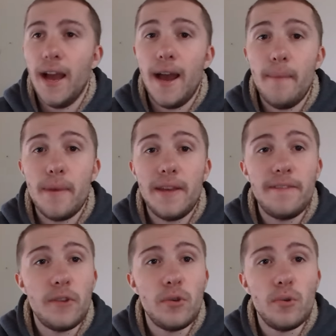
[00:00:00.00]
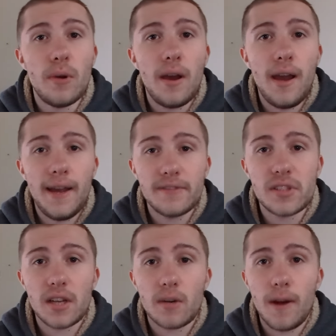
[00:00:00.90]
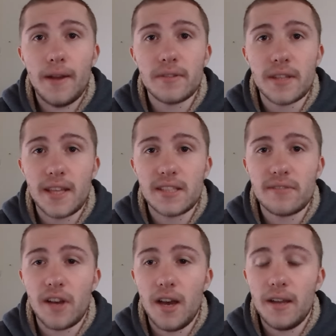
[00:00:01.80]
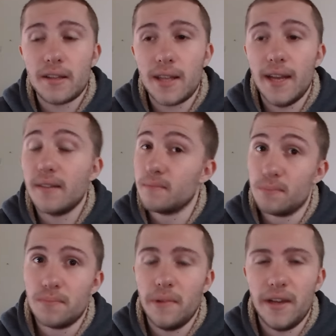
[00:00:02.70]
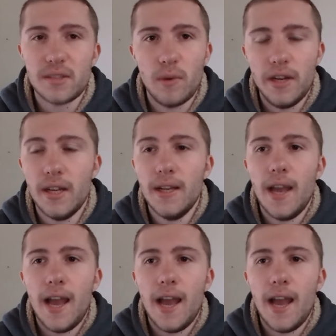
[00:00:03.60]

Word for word: Um, if you have stuck around this far, then nice one.